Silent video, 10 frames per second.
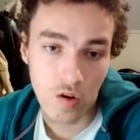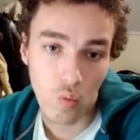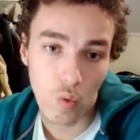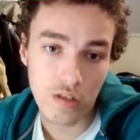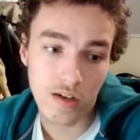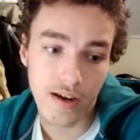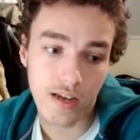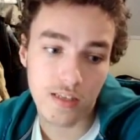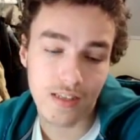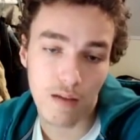once their
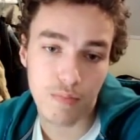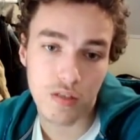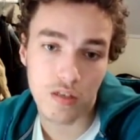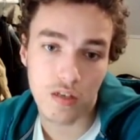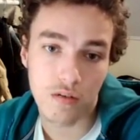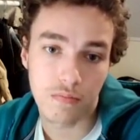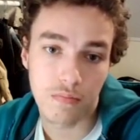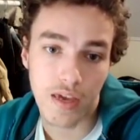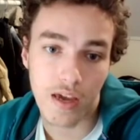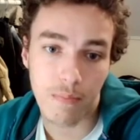king stops
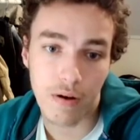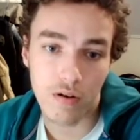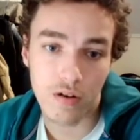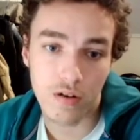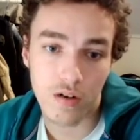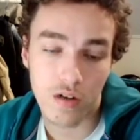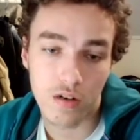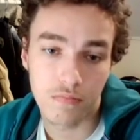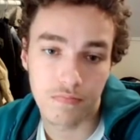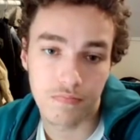making a barrier,
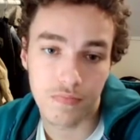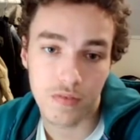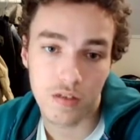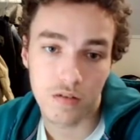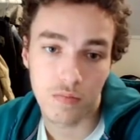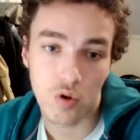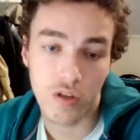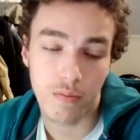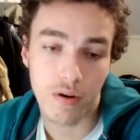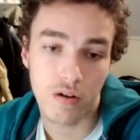
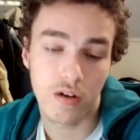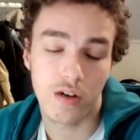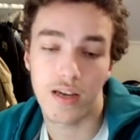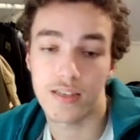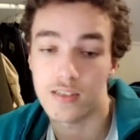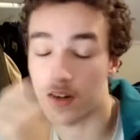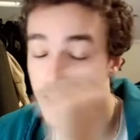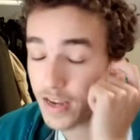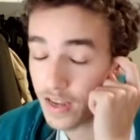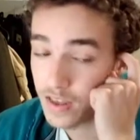holding a barrier against our
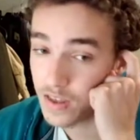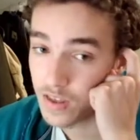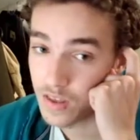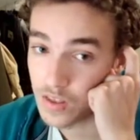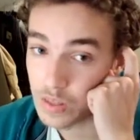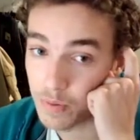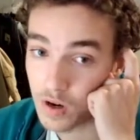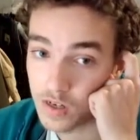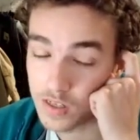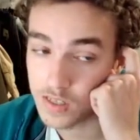king, the
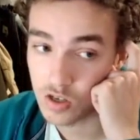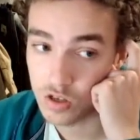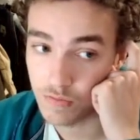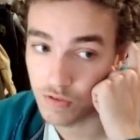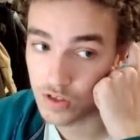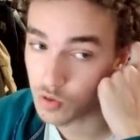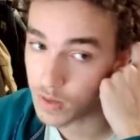pawn is actually free to